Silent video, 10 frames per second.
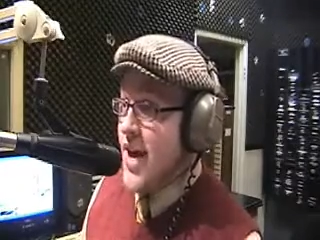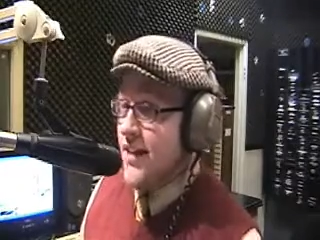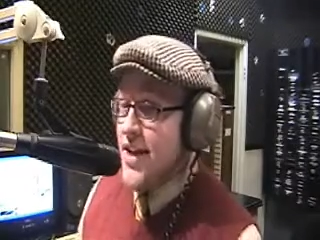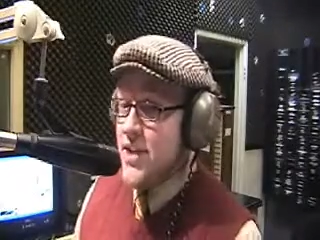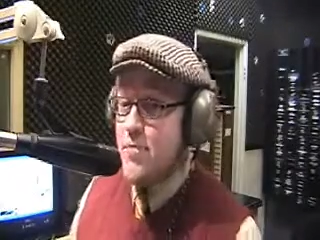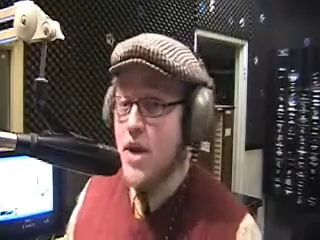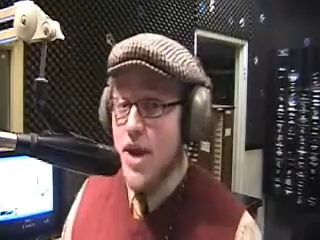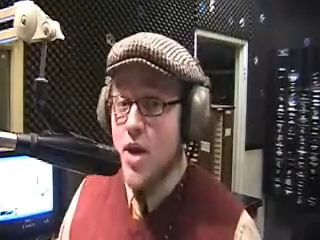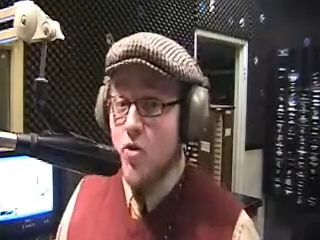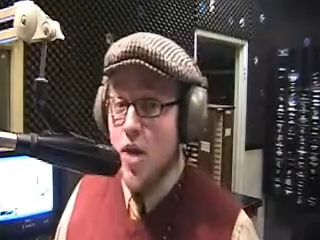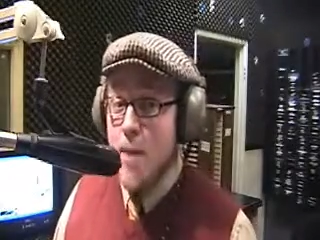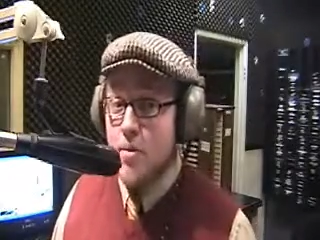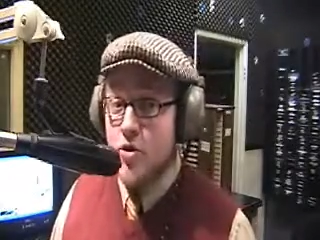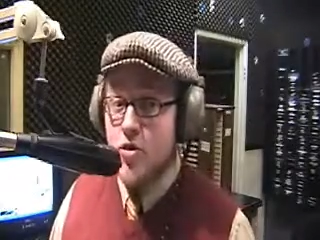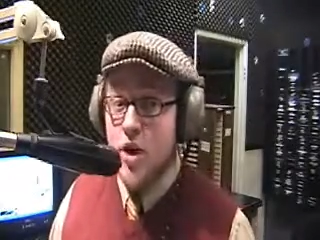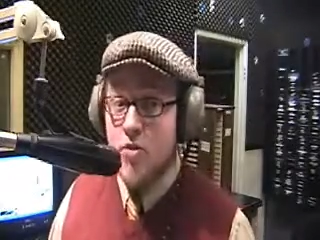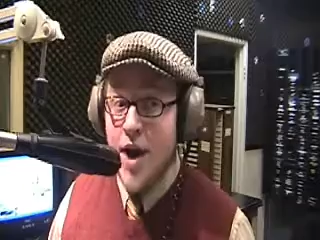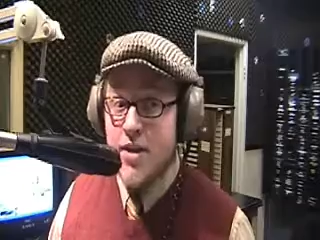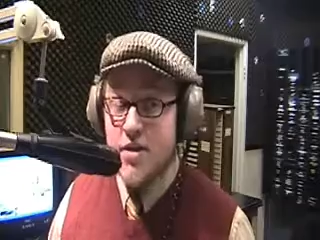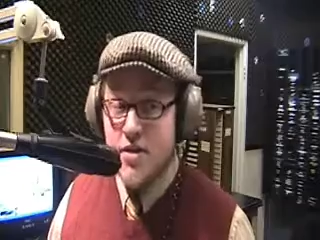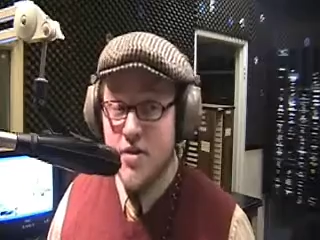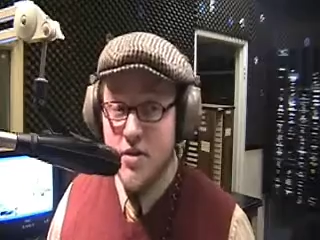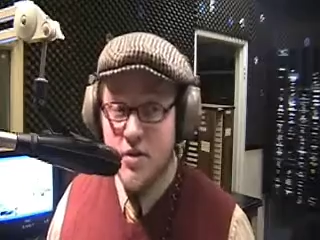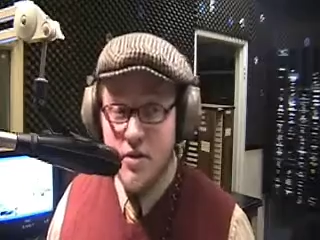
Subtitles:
at least be an equal opportunity racist.